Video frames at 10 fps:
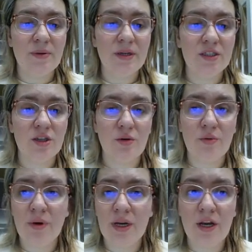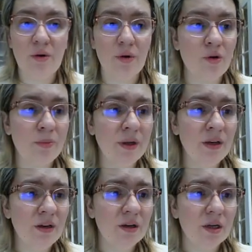space right here
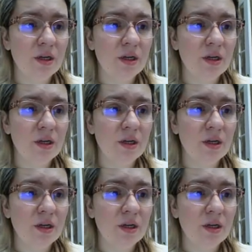opened.